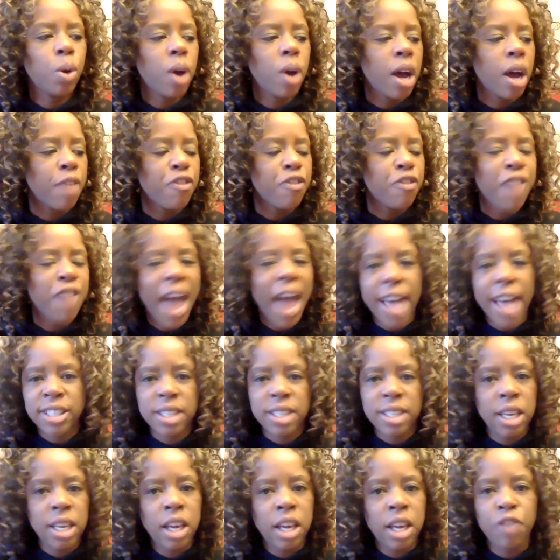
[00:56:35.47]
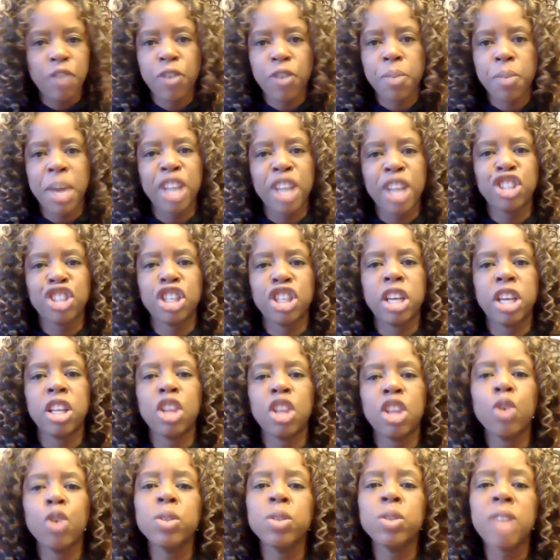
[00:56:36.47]
fasting information,
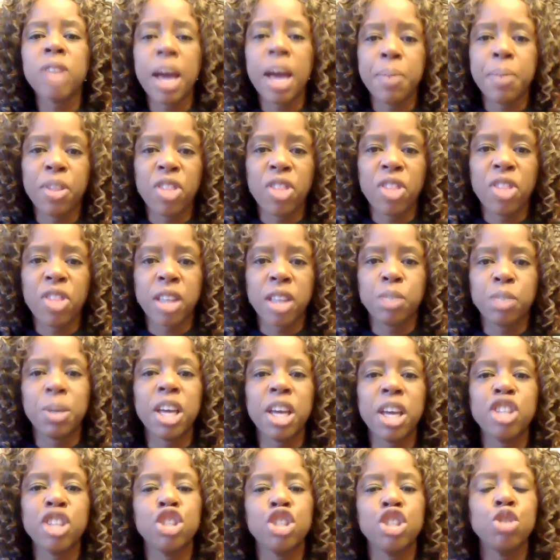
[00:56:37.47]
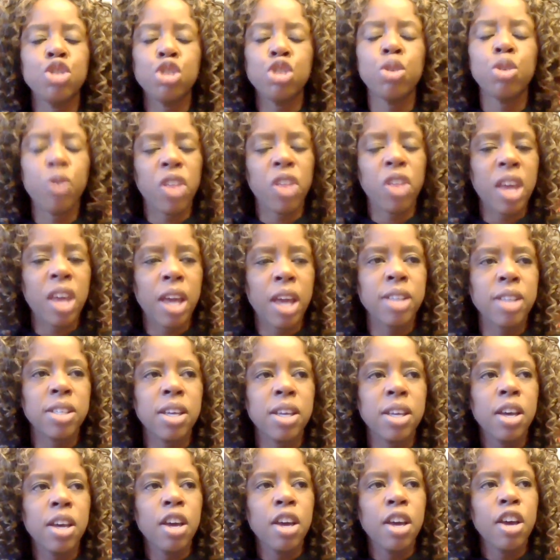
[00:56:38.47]
those type of things, because you do things
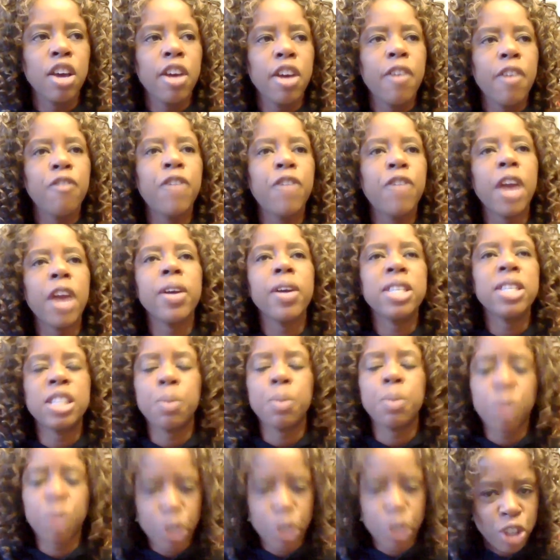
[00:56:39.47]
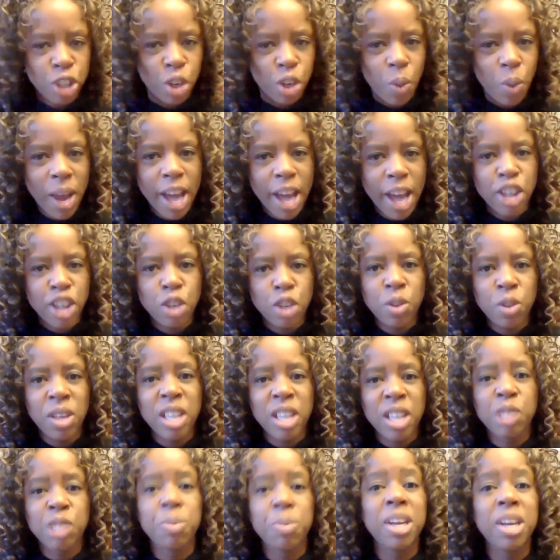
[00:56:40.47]
very similar to the way I do
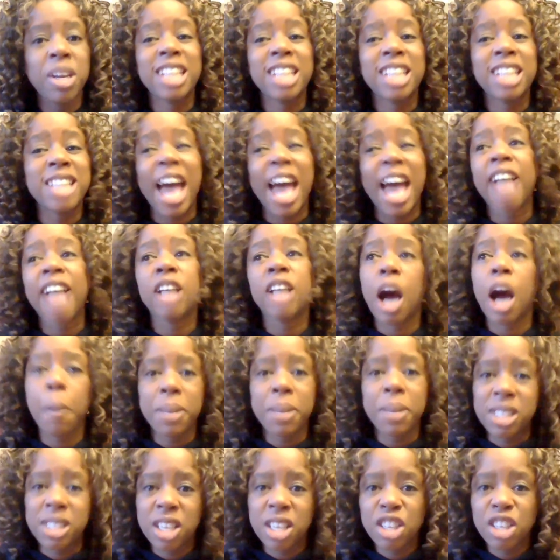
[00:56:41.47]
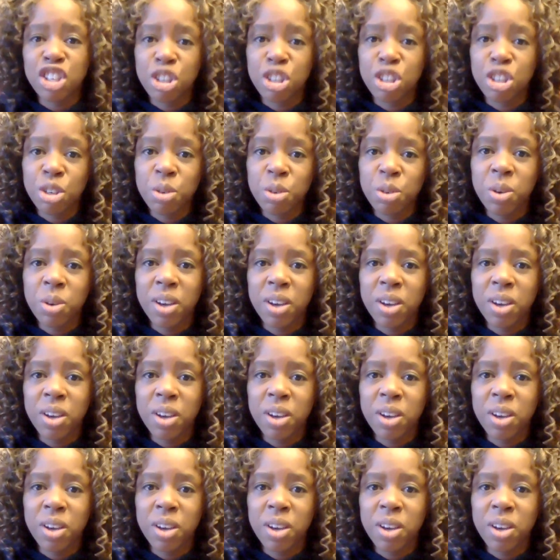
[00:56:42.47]
things, but exact opposite too.